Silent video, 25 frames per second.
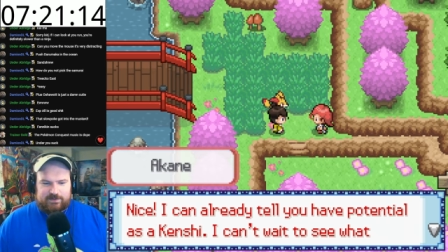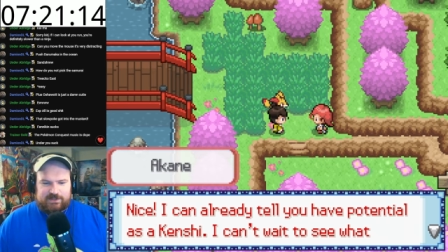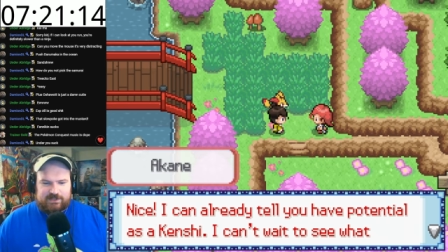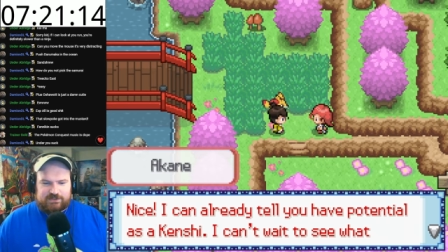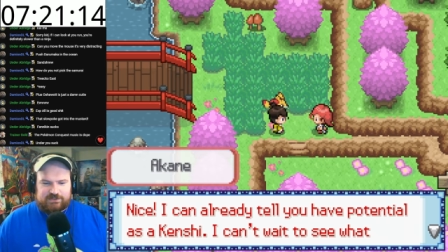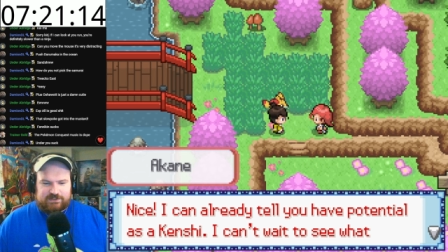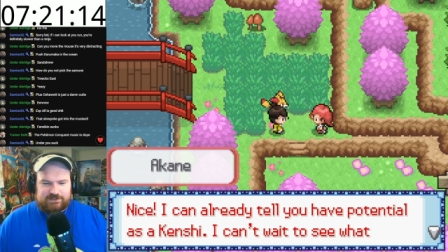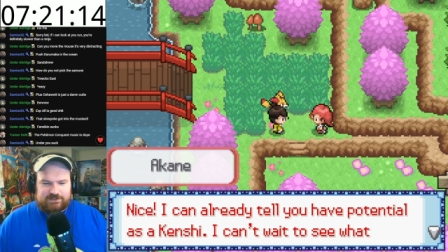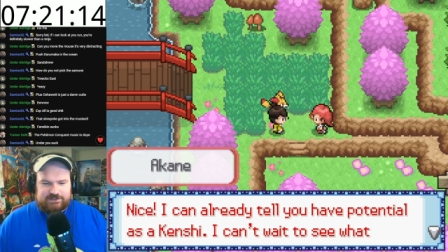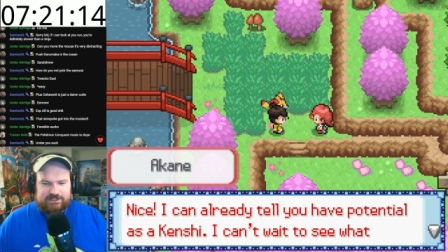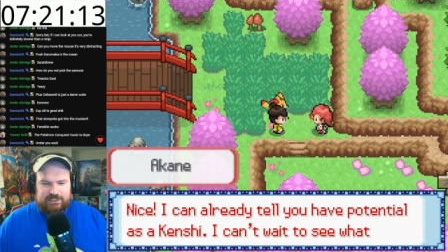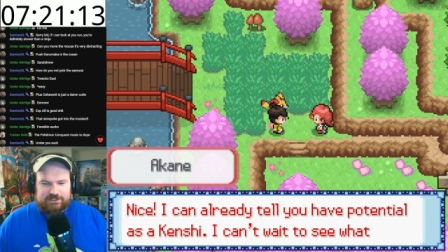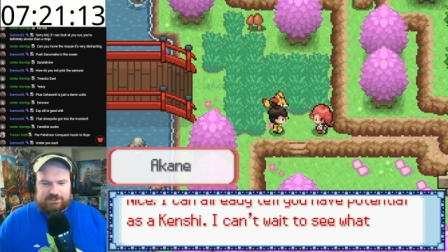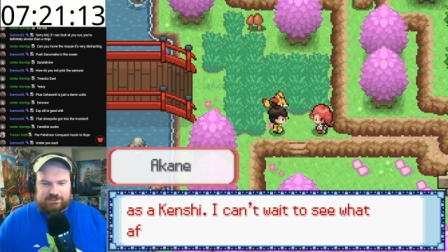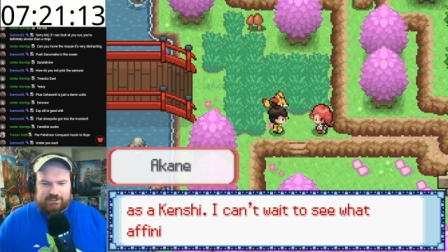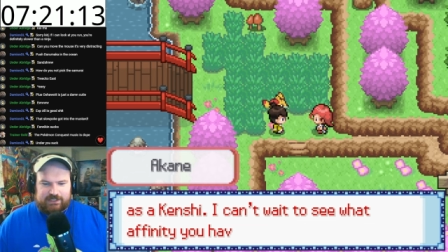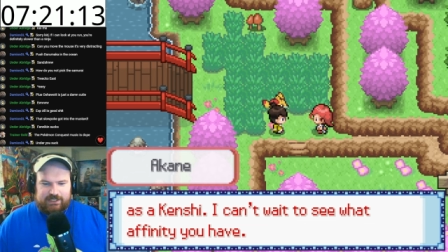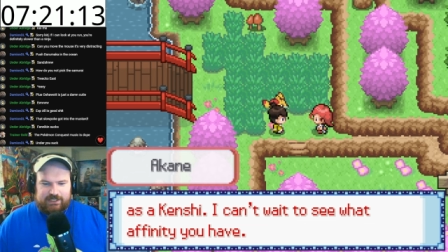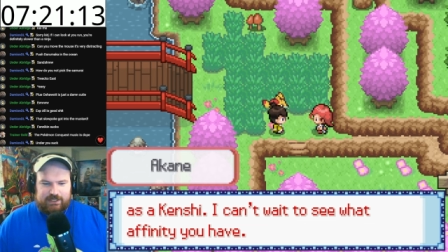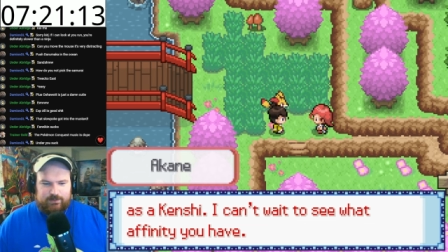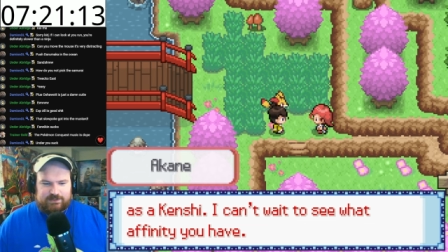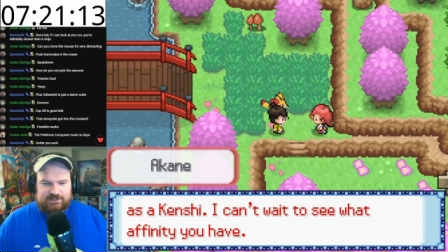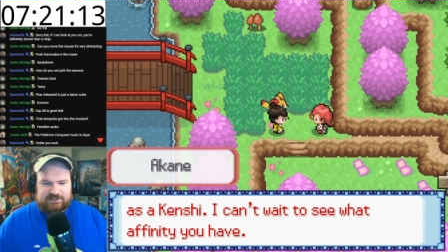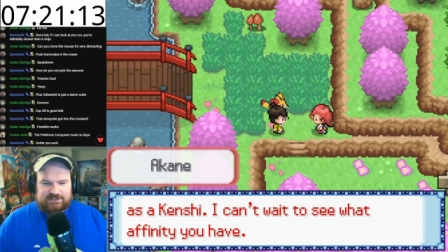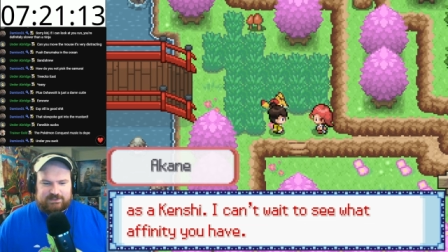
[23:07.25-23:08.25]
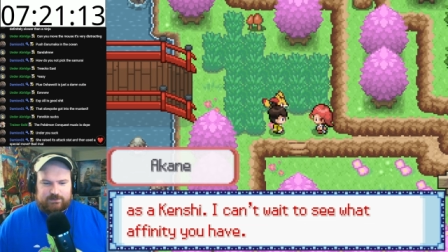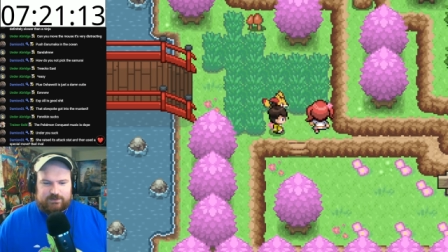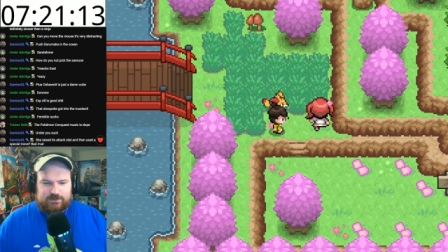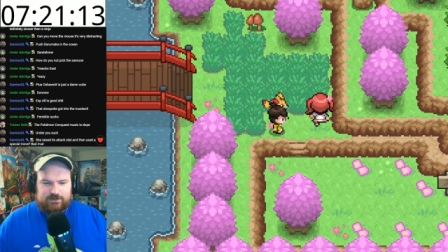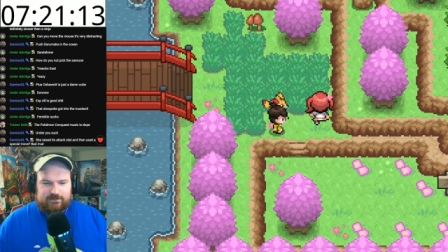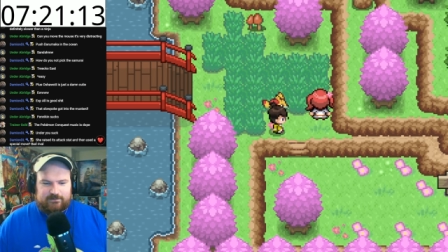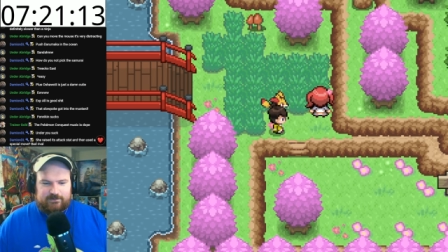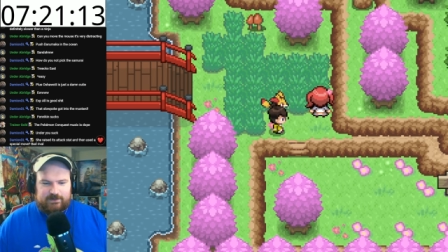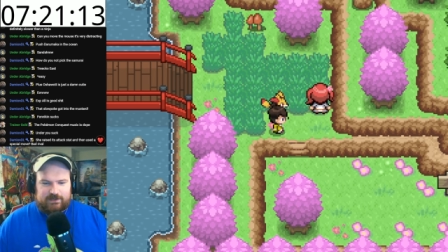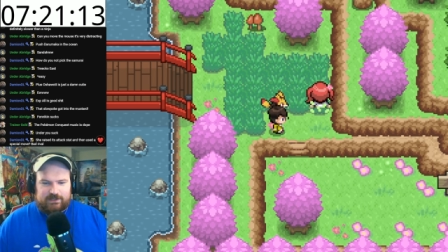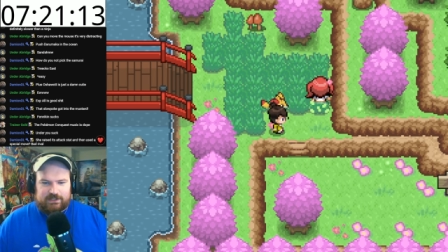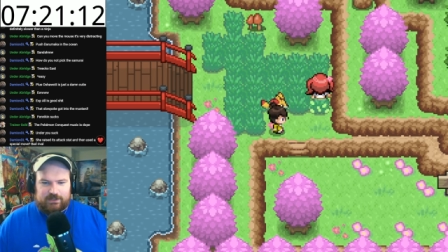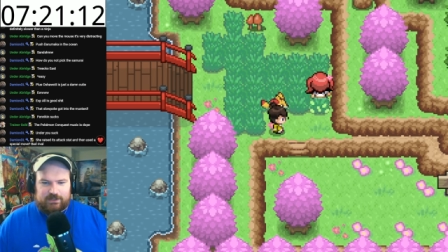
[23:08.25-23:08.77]
potential as Kenshi. I can't wait to see what
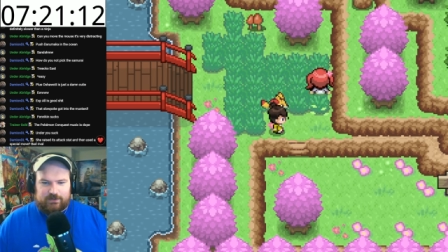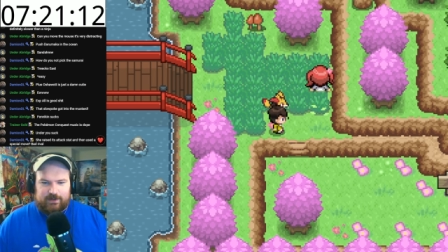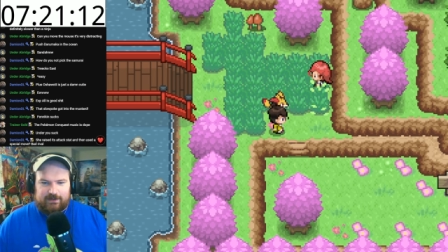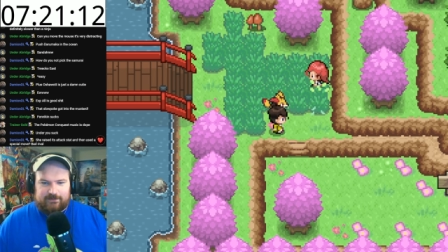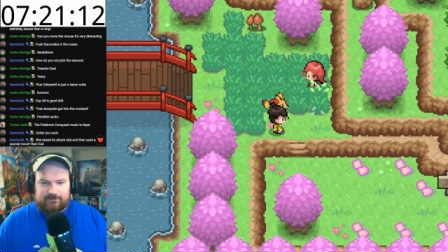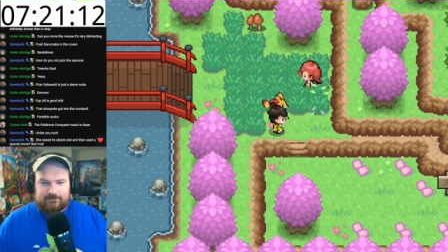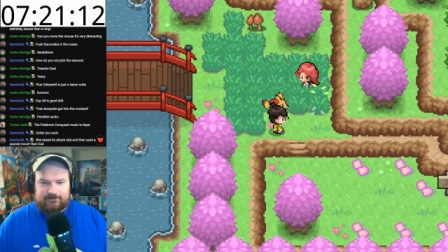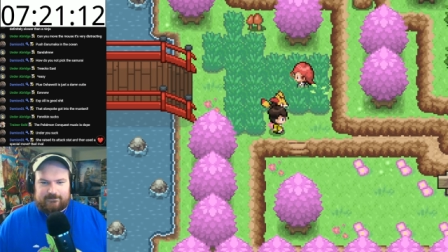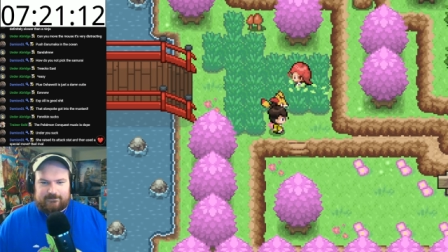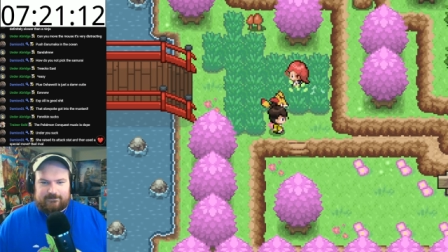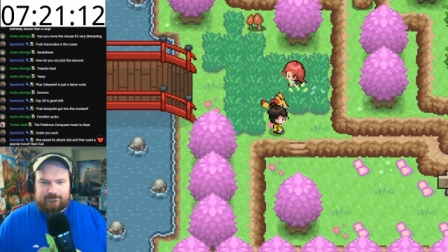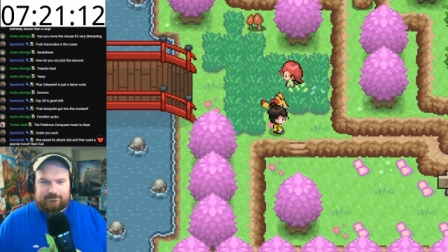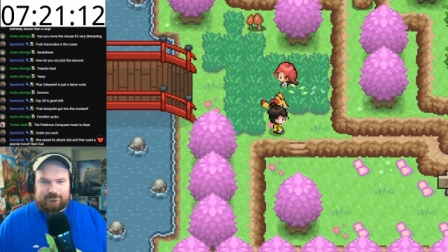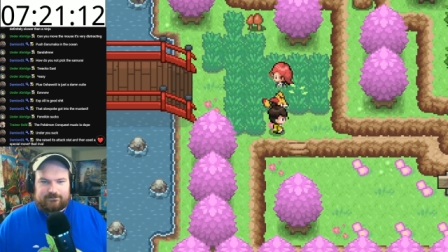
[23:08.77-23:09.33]
affinity you have.